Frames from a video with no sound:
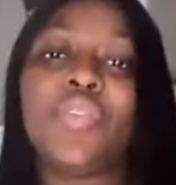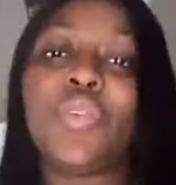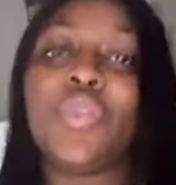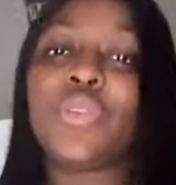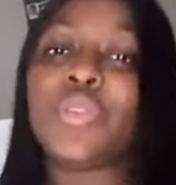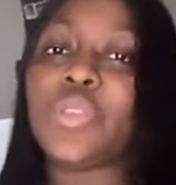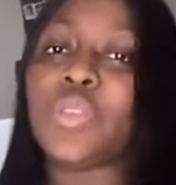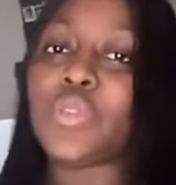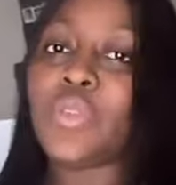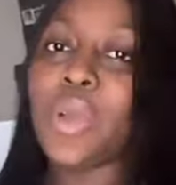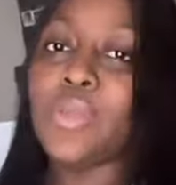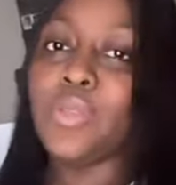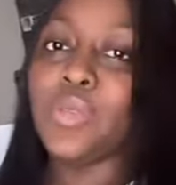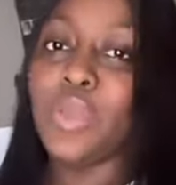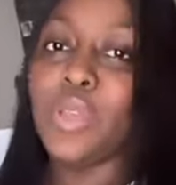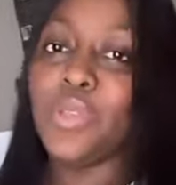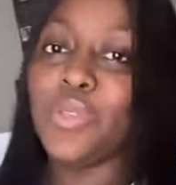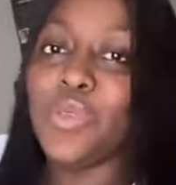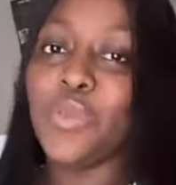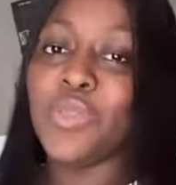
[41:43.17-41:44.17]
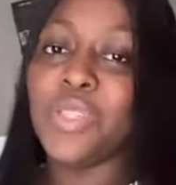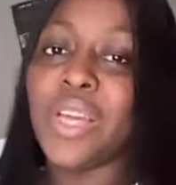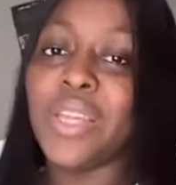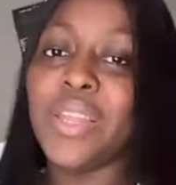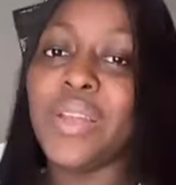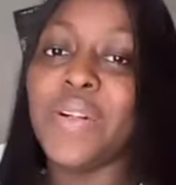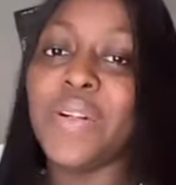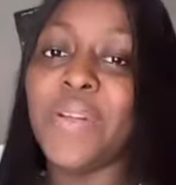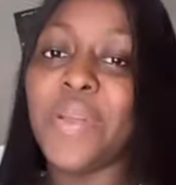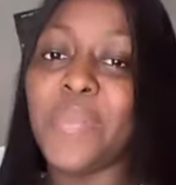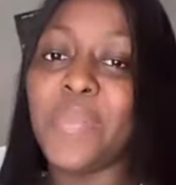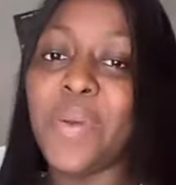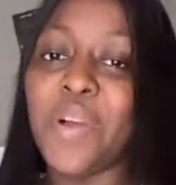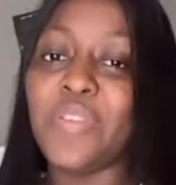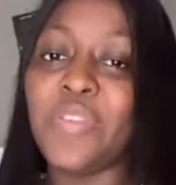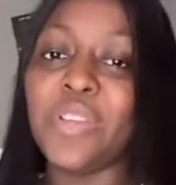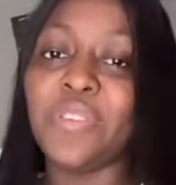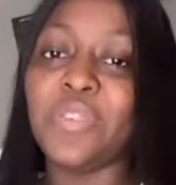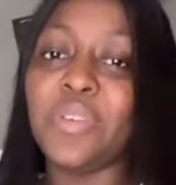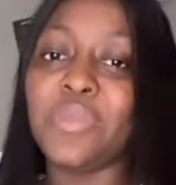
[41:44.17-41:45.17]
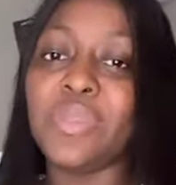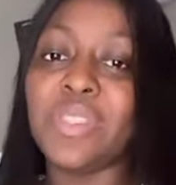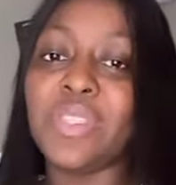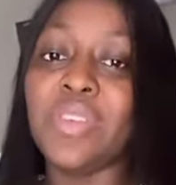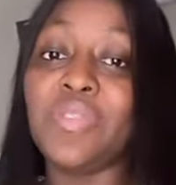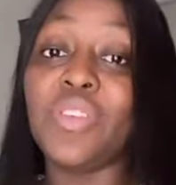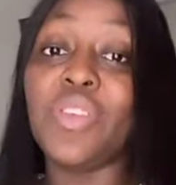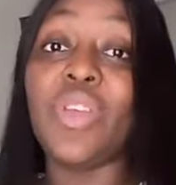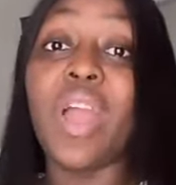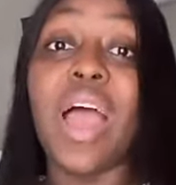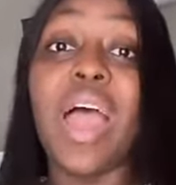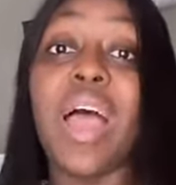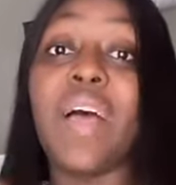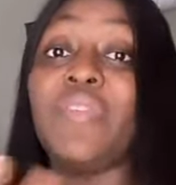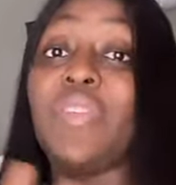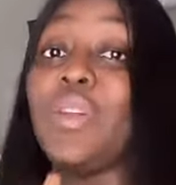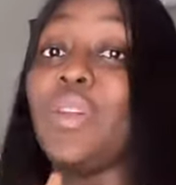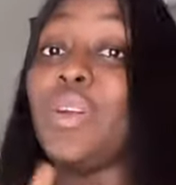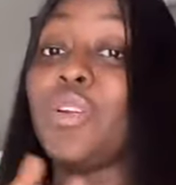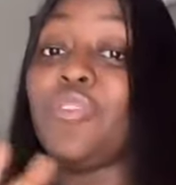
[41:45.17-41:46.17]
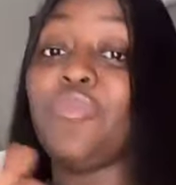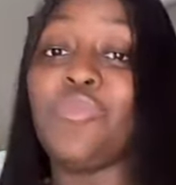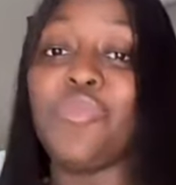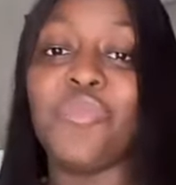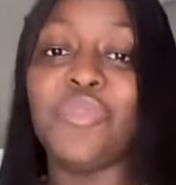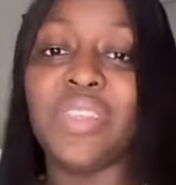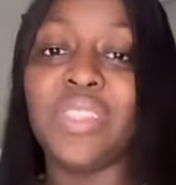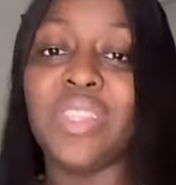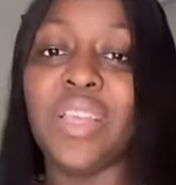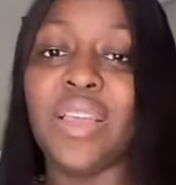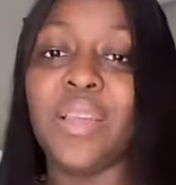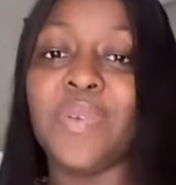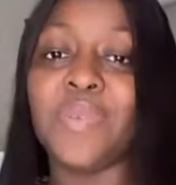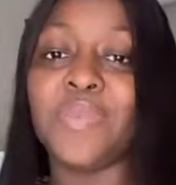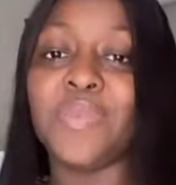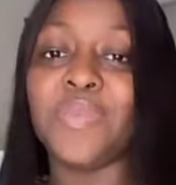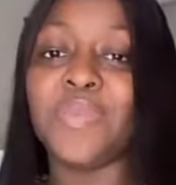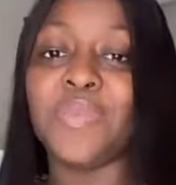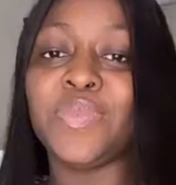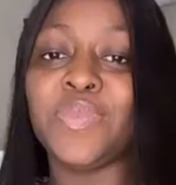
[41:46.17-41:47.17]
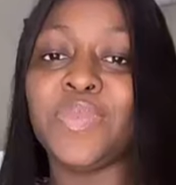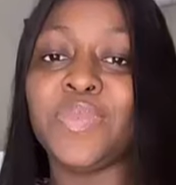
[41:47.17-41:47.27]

I love you. Go subscribe to my YouTube channel, Perfect Films TV. I have a lot of movies there.